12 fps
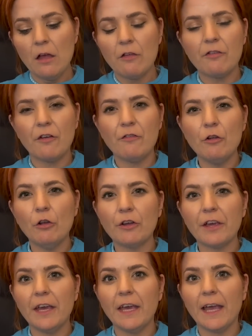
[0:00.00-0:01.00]
So if you're
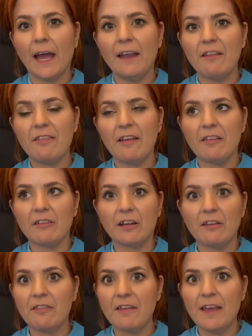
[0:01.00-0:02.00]
looking and it says like
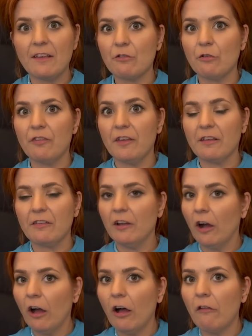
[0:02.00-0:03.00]
a 6 or a
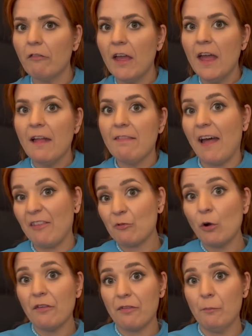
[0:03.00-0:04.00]
6.5, that's
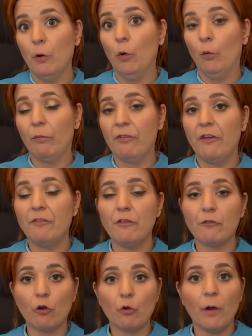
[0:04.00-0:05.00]
quite small. So if you've
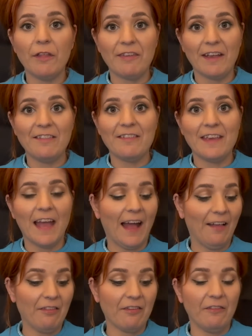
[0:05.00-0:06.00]
got quite dainty
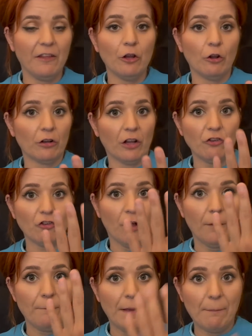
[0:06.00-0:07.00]
hands and they're not like
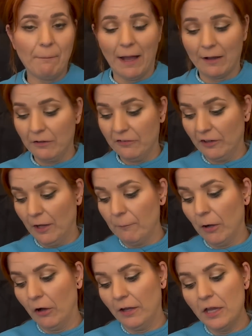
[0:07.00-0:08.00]
giant meat packers like
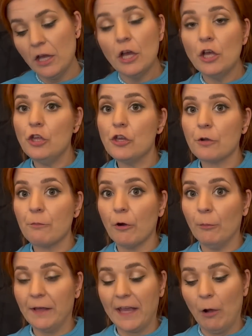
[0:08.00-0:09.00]
mine, you can
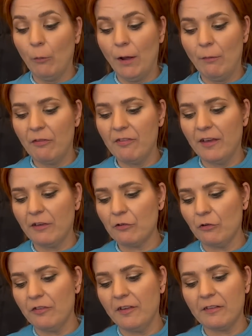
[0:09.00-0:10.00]
probably get away with a 6
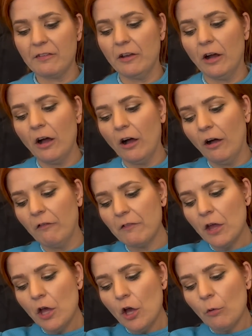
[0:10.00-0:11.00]
or a 6.5.
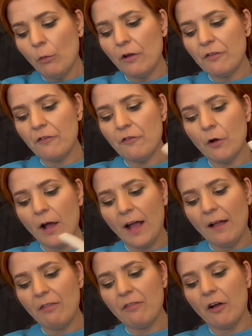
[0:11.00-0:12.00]
Whereas if your
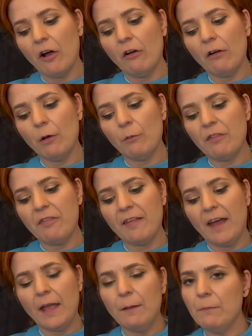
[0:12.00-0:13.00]
hands are, I would
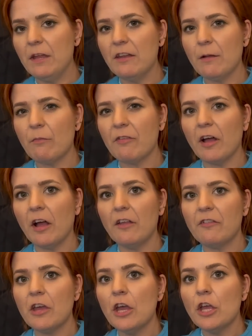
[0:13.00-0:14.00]
say, medium
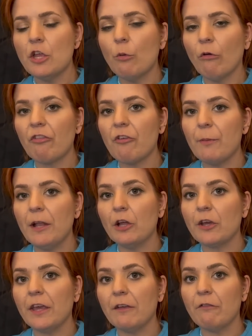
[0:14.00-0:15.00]
sized, you want to be
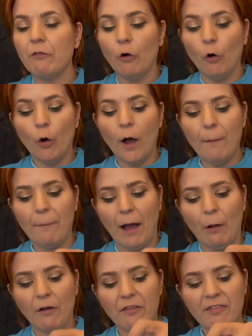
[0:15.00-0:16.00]
looking for
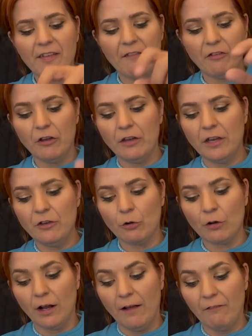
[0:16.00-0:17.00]
about a 7 in your
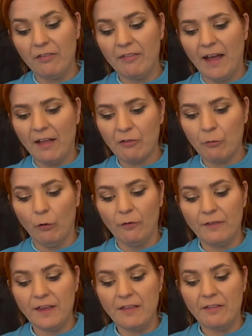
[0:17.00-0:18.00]
gloves. That's what
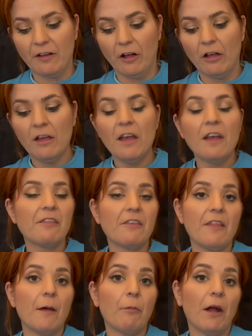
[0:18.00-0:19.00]
these are. So
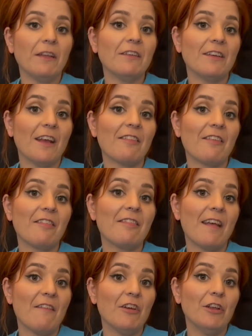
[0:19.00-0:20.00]
they're branded as a
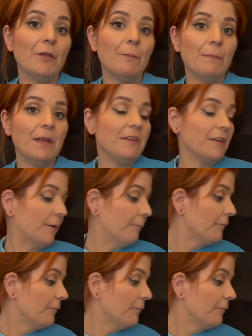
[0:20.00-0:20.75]
7 medium.